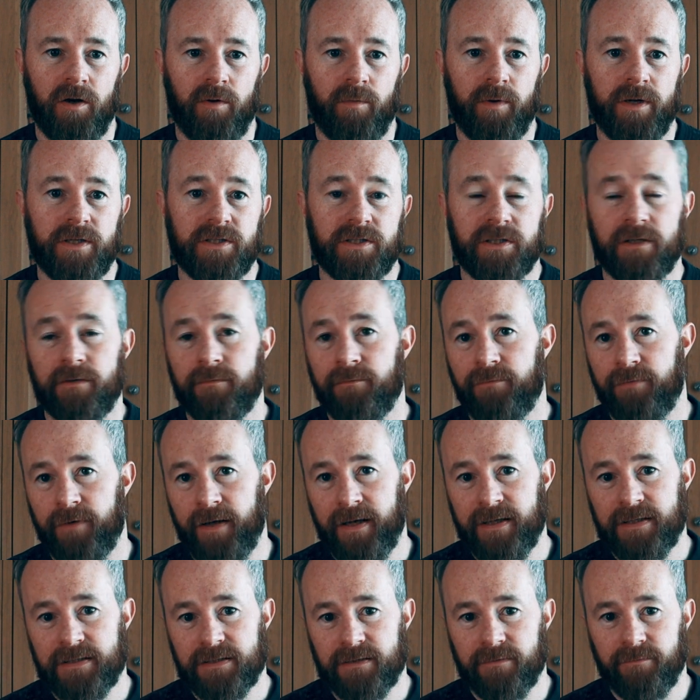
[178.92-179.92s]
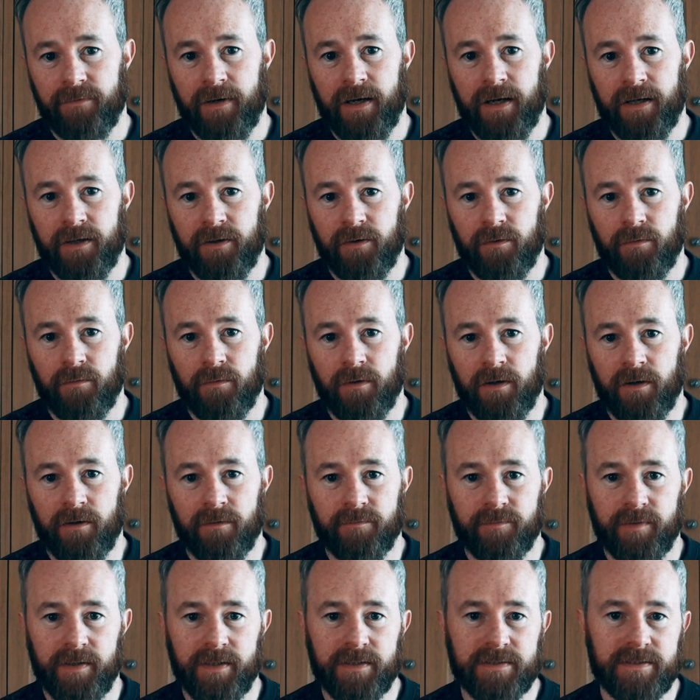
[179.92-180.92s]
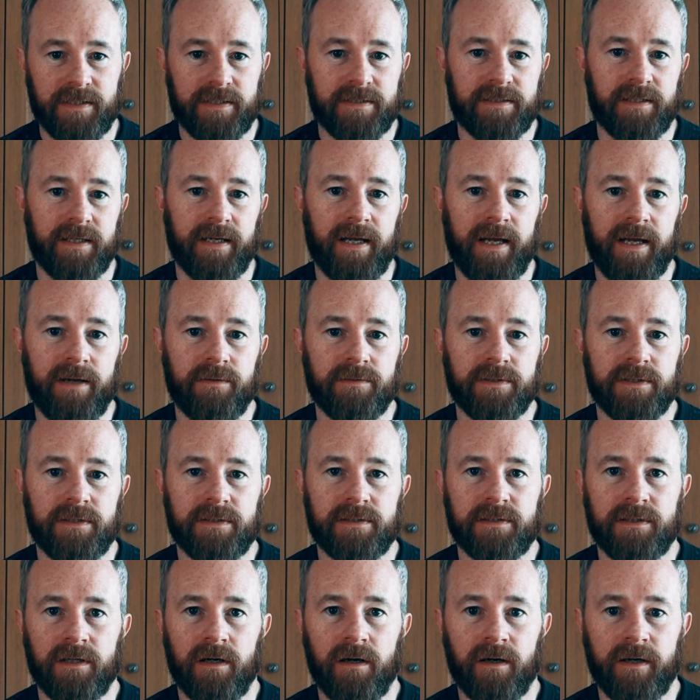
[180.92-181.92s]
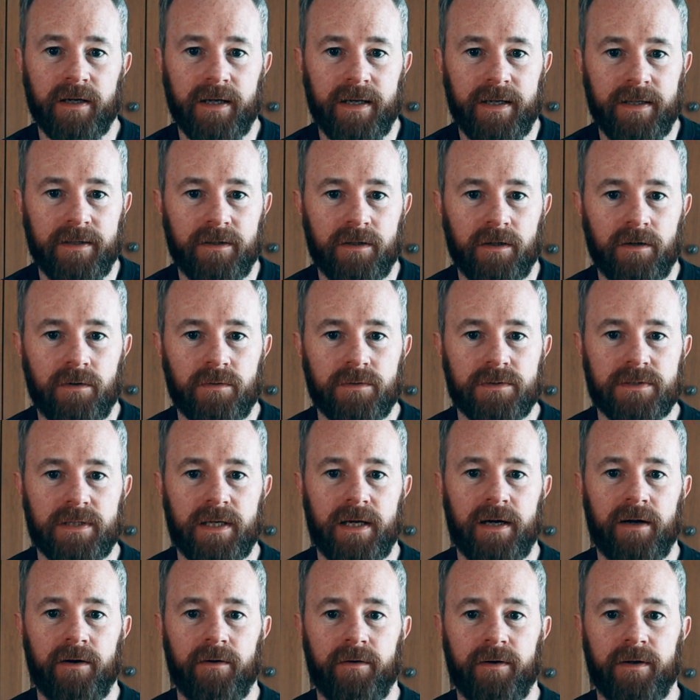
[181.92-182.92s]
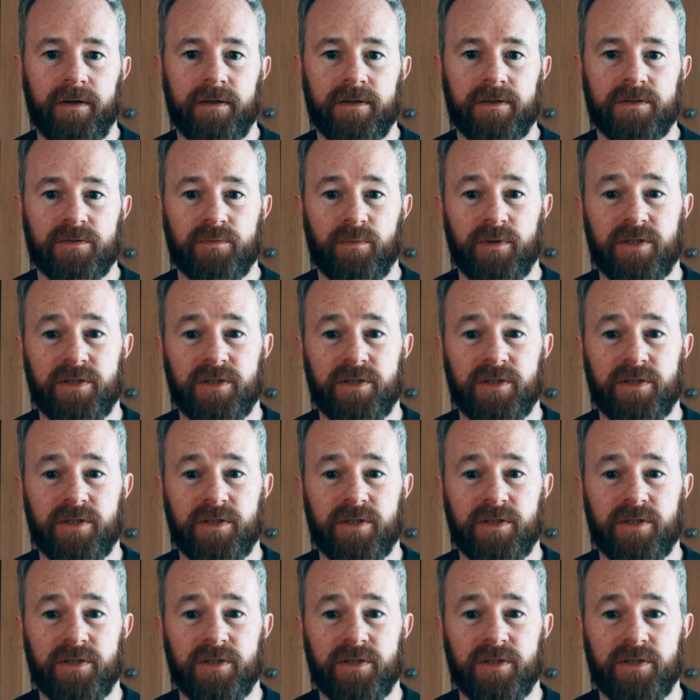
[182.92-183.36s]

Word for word: which inflates the value of the existing housing stock in those areas,